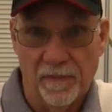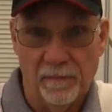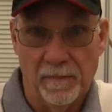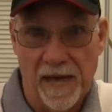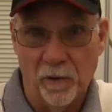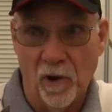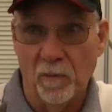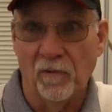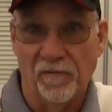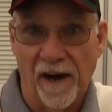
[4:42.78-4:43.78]
my
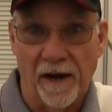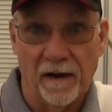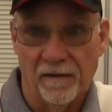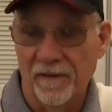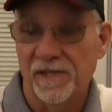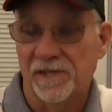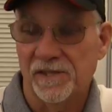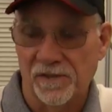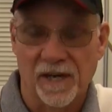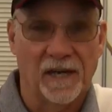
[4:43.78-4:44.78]
normal fare. This is
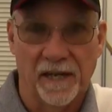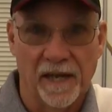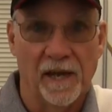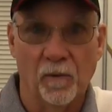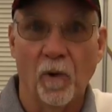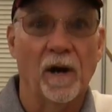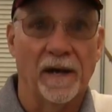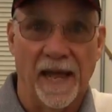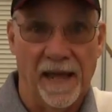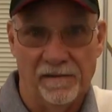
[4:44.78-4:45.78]
strictly a work
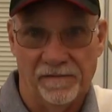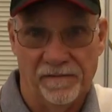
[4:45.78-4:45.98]
knife.